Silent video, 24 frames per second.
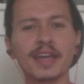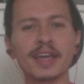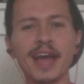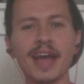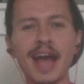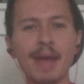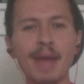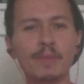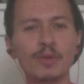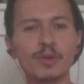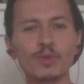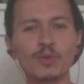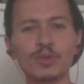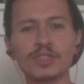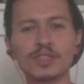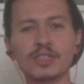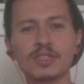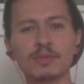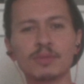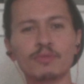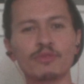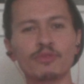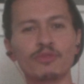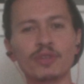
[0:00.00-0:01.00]
cabin with
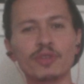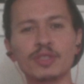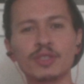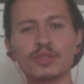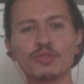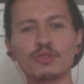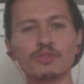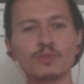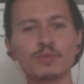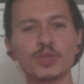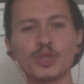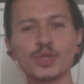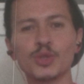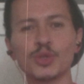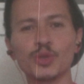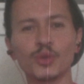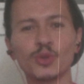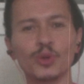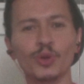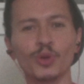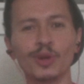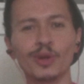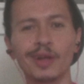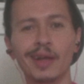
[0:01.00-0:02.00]
some friends from
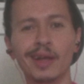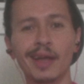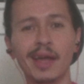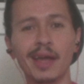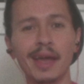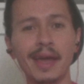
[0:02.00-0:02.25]
school,